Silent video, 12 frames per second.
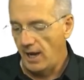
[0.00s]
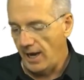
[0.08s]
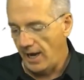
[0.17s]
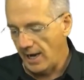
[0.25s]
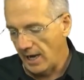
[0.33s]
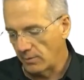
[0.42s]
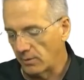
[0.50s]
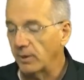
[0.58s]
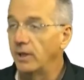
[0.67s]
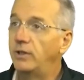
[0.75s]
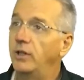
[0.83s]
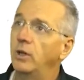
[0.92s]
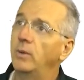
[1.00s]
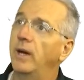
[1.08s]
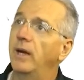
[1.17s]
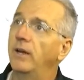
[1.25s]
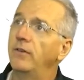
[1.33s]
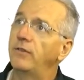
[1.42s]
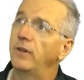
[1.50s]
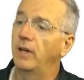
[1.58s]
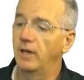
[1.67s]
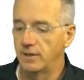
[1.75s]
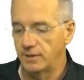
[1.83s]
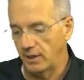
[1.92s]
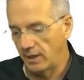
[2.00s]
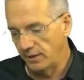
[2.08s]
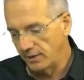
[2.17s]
And what we're going to do is, is uh,